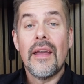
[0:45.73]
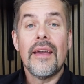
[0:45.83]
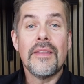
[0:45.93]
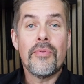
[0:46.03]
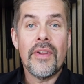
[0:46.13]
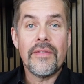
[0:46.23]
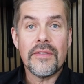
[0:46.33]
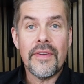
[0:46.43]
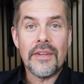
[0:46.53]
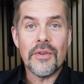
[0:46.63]
In the previous
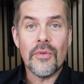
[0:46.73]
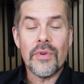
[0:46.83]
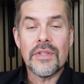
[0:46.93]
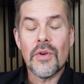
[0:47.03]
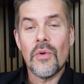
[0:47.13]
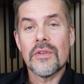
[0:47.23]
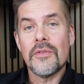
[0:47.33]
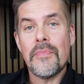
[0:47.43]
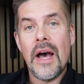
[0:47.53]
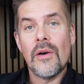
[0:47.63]
video we talked
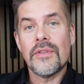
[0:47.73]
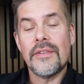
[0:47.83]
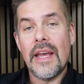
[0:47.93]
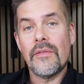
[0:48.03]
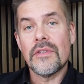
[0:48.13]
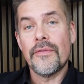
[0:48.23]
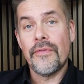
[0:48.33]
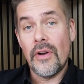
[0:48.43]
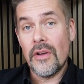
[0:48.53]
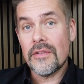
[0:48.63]
about the Navy's
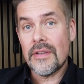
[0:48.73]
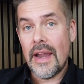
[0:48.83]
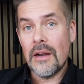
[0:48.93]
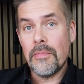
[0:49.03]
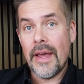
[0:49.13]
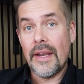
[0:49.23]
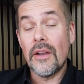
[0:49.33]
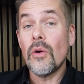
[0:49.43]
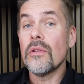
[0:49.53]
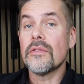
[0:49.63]
first airplane
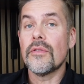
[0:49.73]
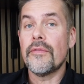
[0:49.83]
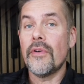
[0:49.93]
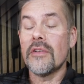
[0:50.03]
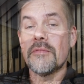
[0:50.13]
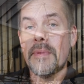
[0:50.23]
and also the first